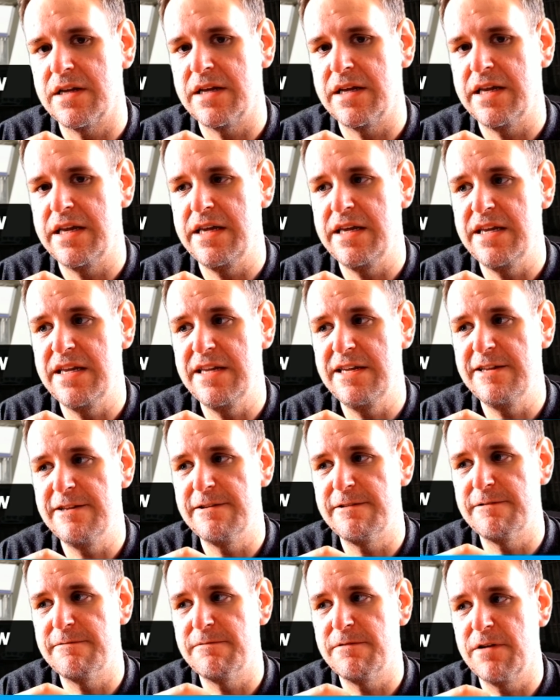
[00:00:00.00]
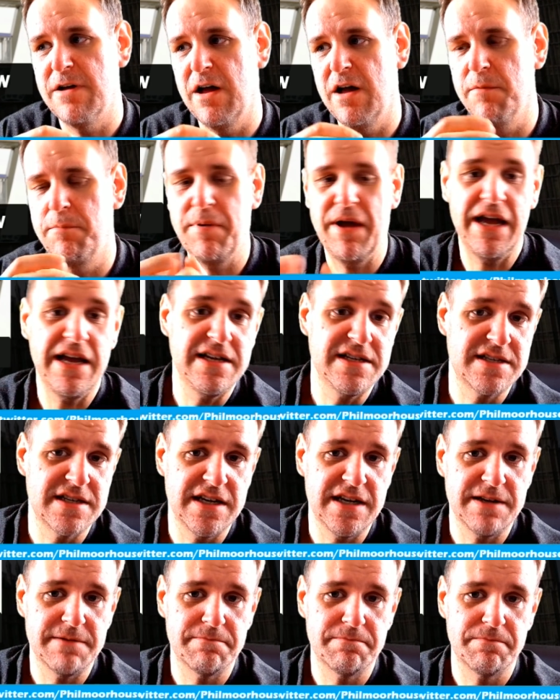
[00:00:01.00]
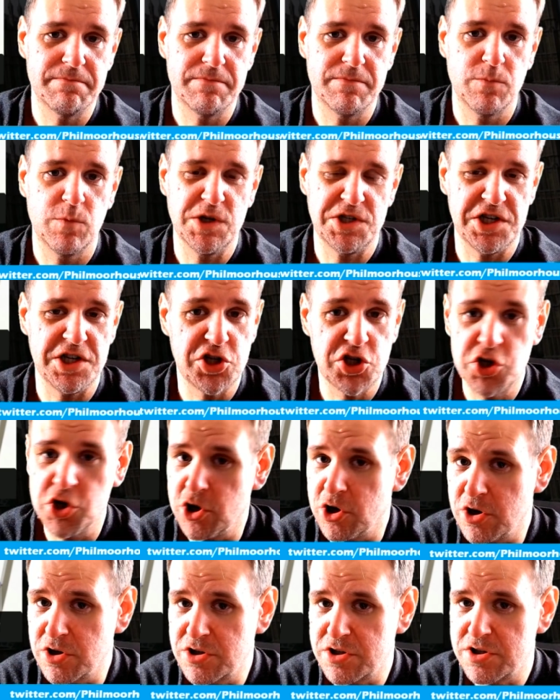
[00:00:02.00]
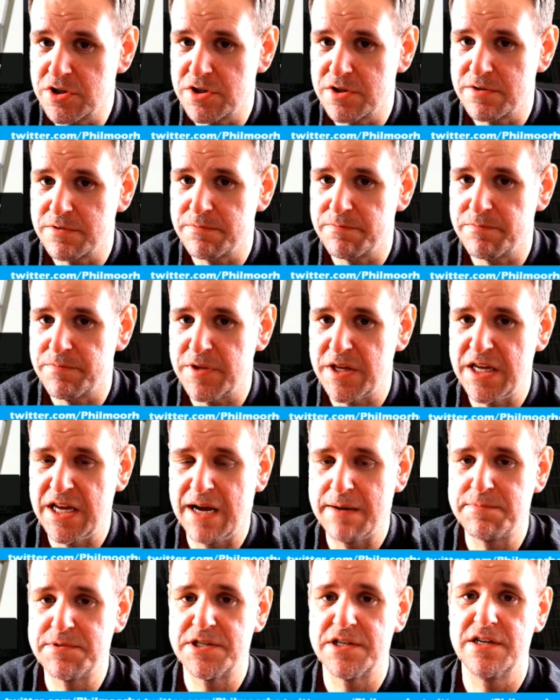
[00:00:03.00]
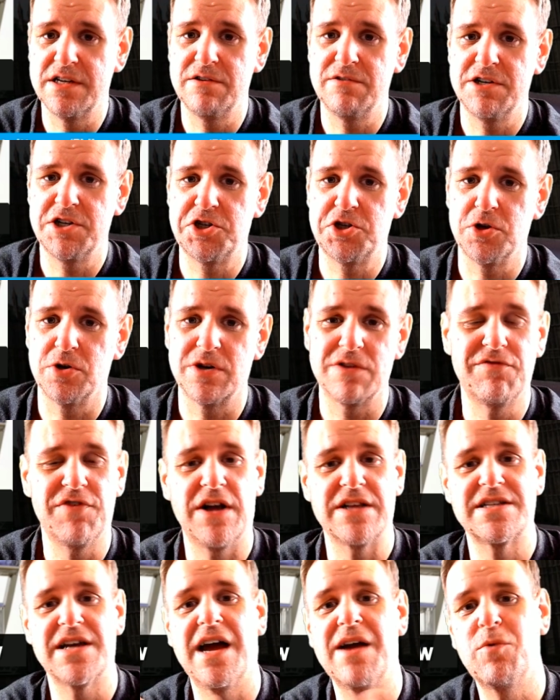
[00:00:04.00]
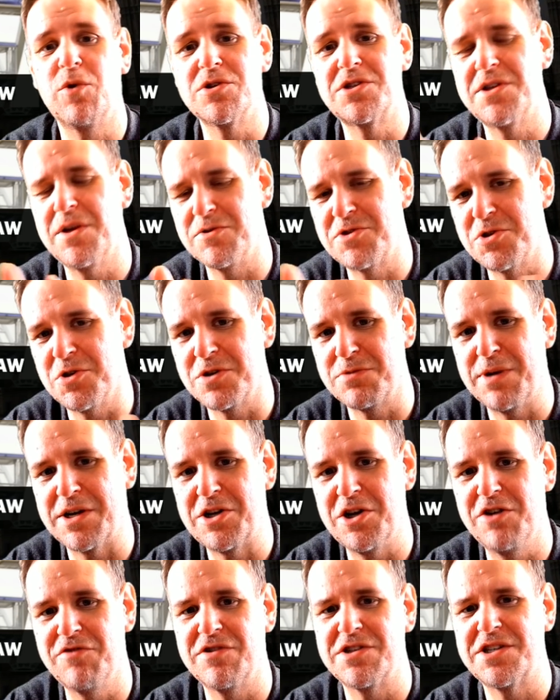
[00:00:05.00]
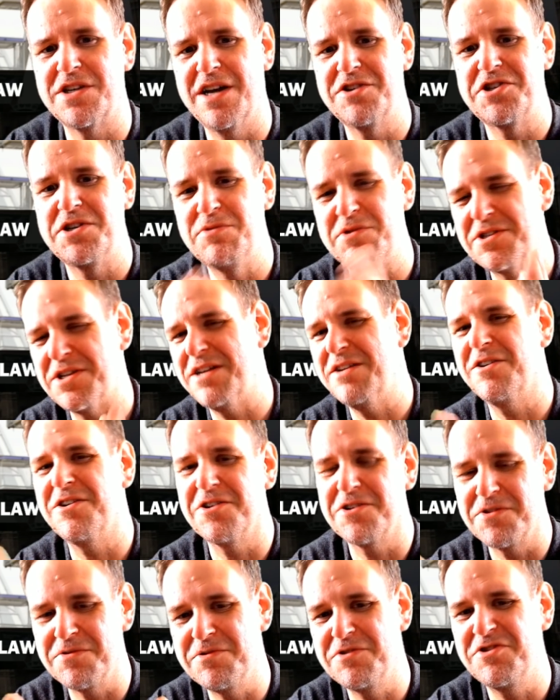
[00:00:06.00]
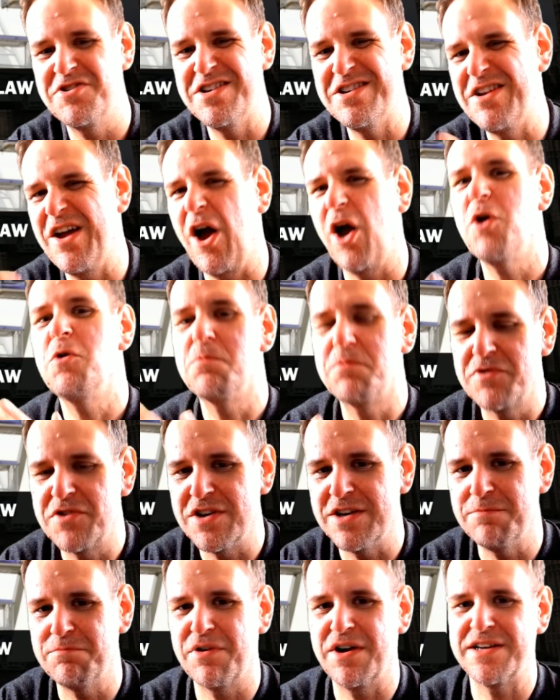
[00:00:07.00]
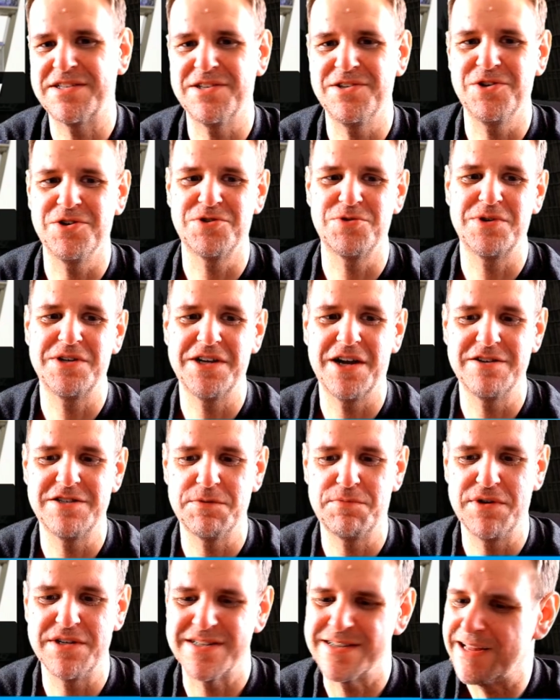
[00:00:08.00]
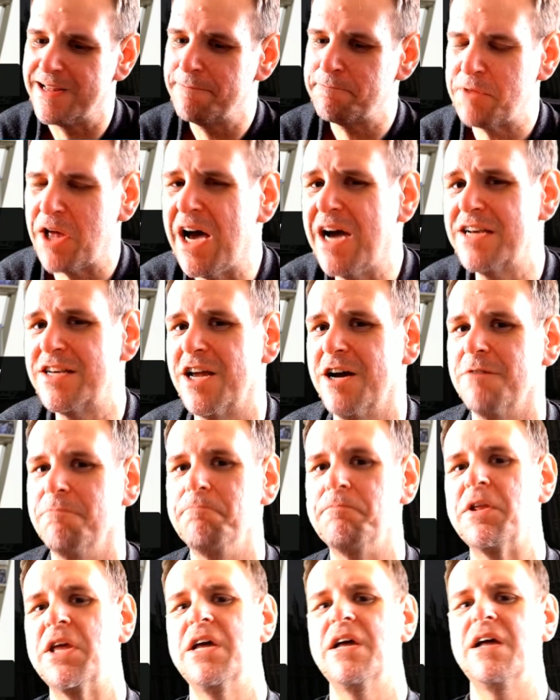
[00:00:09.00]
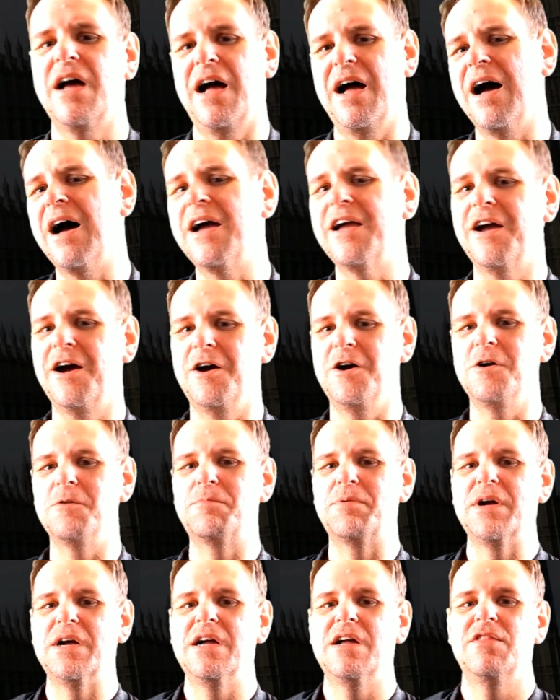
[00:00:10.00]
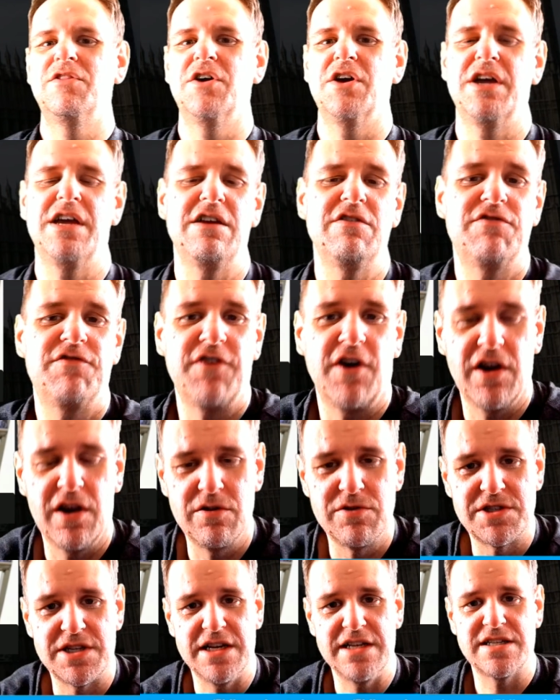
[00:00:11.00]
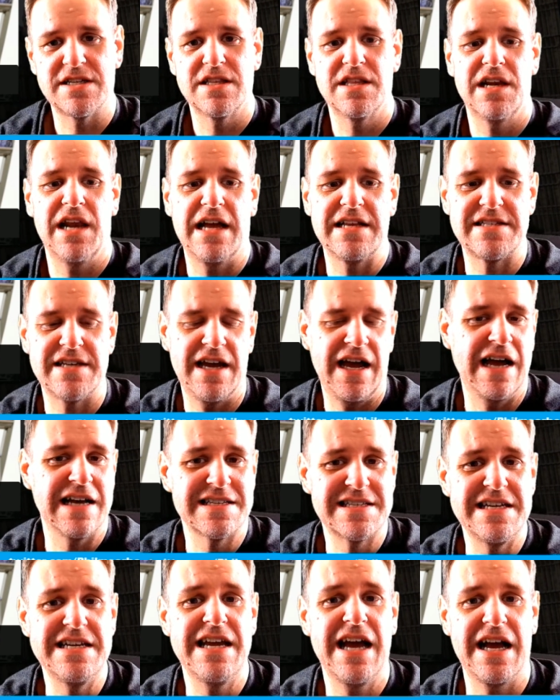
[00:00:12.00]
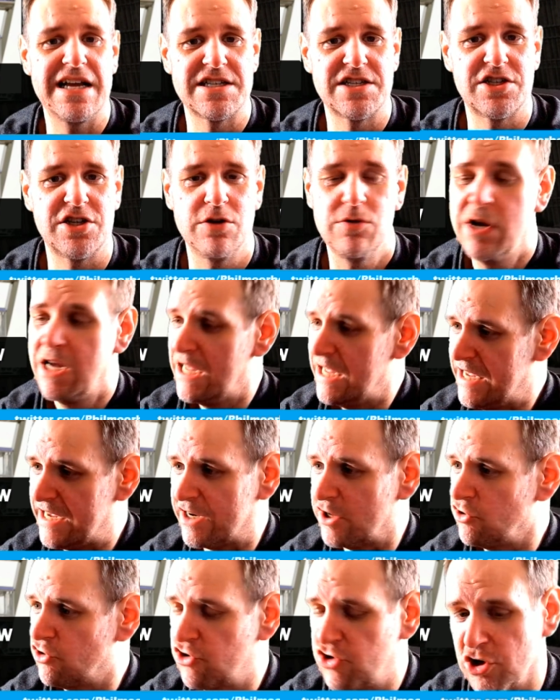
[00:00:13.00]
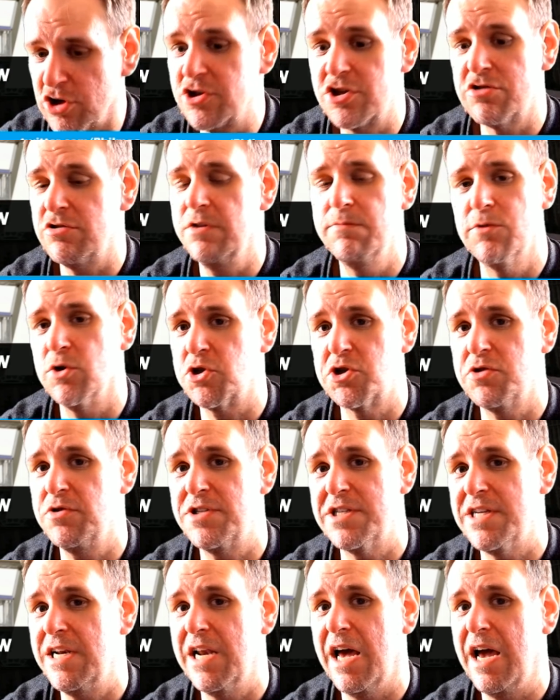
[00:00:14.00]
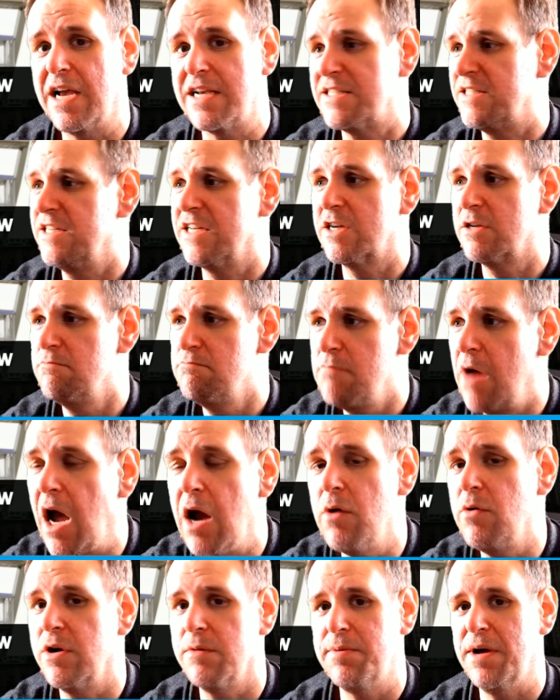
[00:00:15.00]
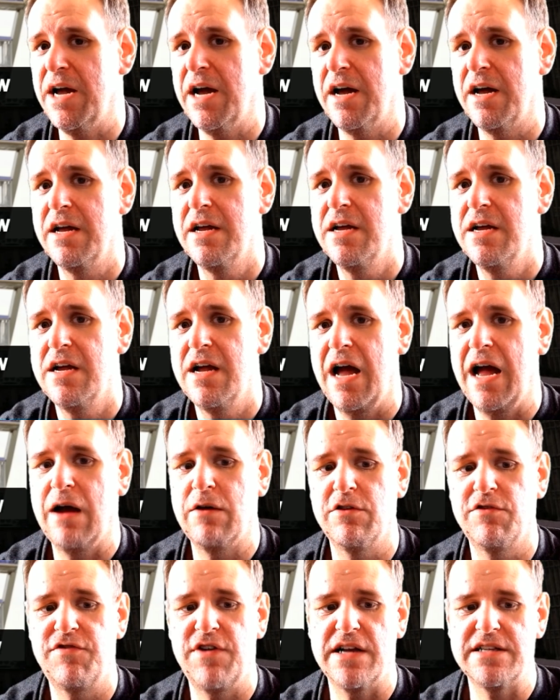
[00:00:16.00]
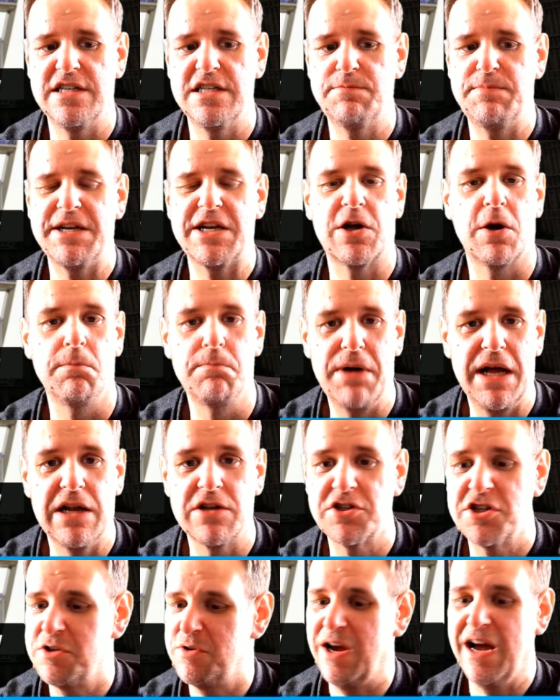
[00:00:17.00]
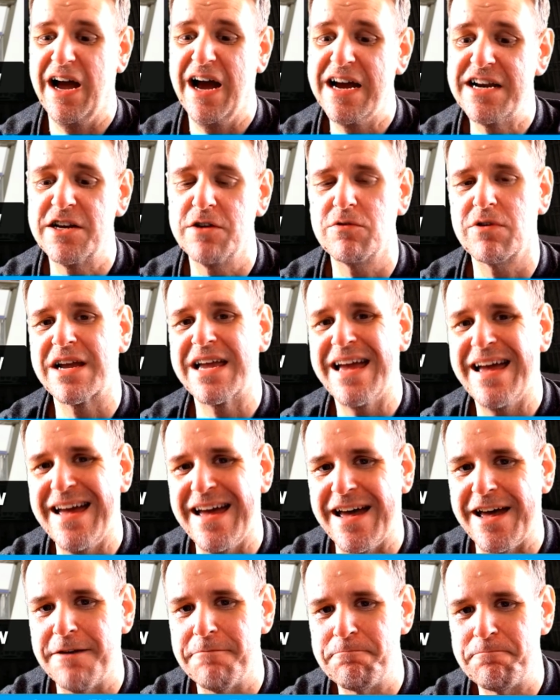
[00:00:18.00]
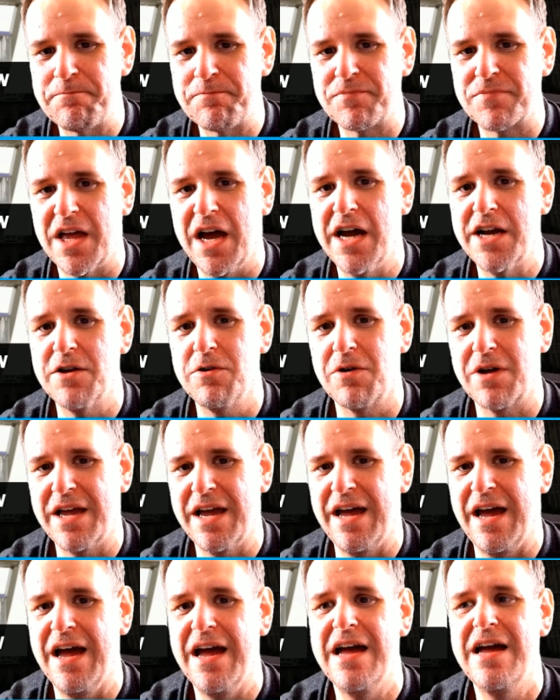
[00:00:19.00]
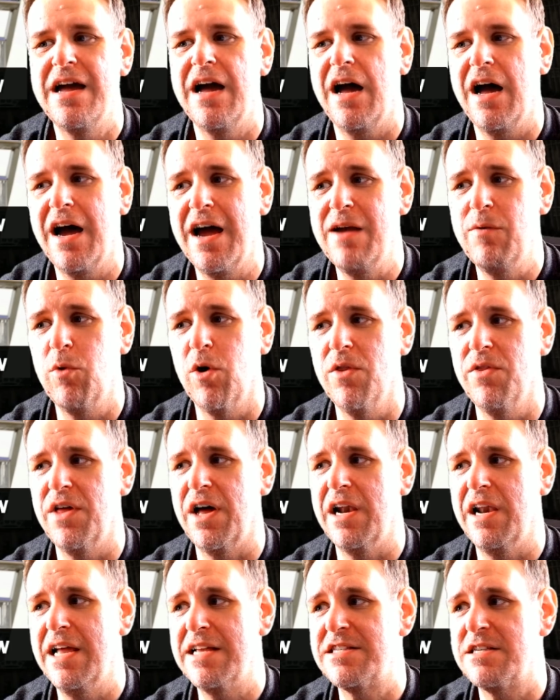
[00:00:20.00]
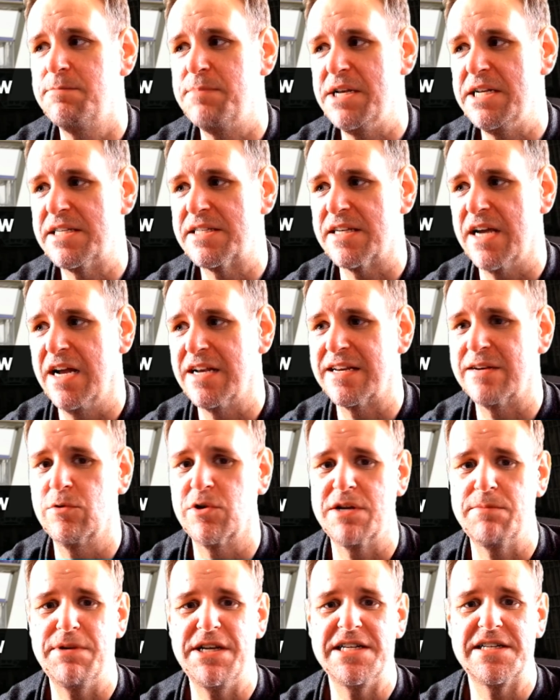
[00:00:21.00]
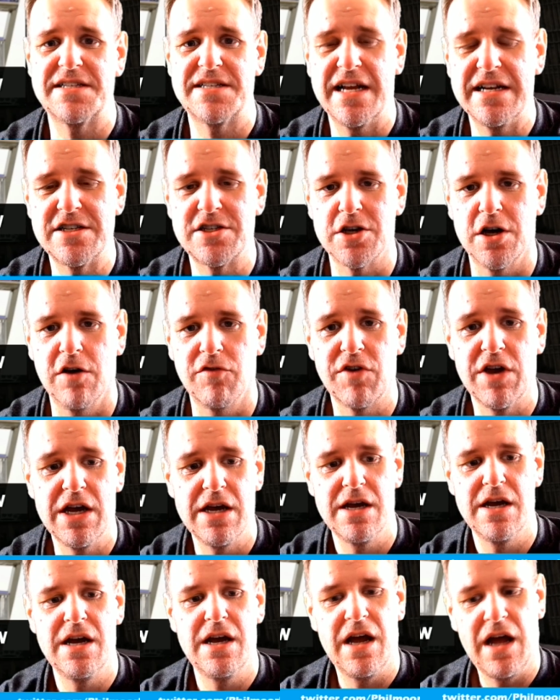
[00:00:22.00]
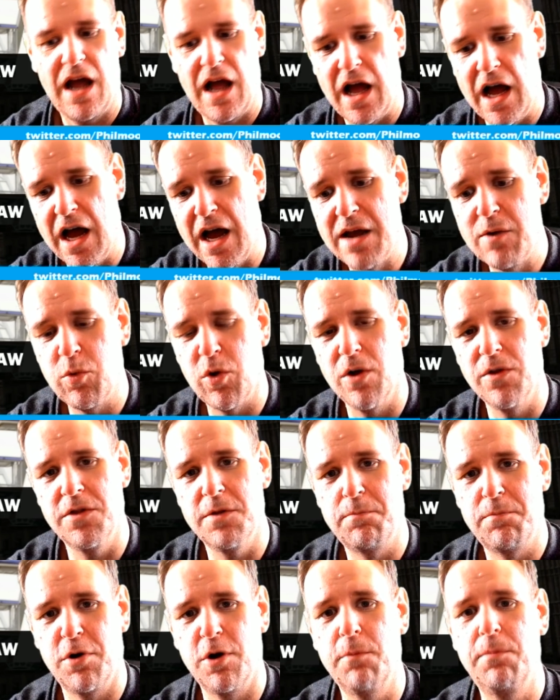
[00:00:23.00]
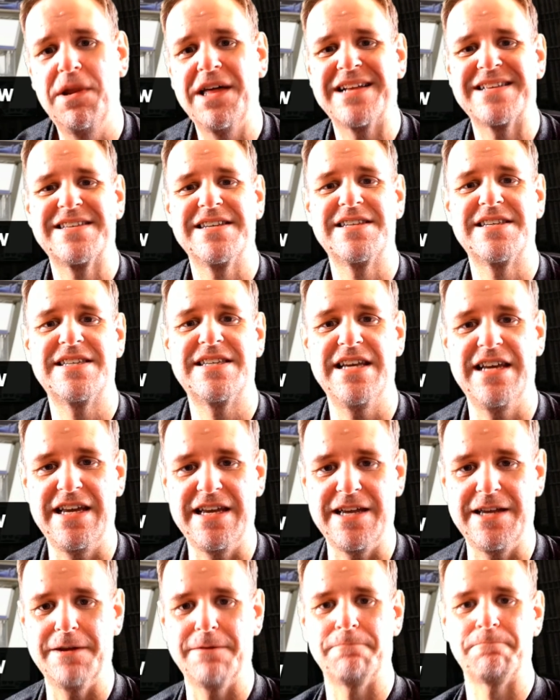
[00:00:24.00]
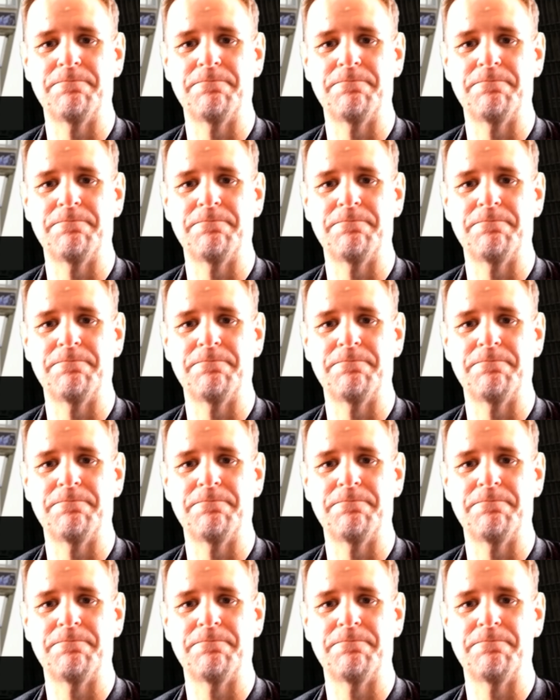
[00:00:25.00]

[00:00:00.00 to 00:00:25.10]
He obeys it, which should, he absolutely should. In fact, I was talking to my girlfriend tonight, she was saying, oh, she hopes he breaks the law so we can go to prison. I don't. I hope that he follows it to the letter as he has to. He can chunter as much as he likes and he can moan about how the fact he's been compelled to do it. I don't care. I don't care. I want that letter being signed and I want it being sent off. I want the public to see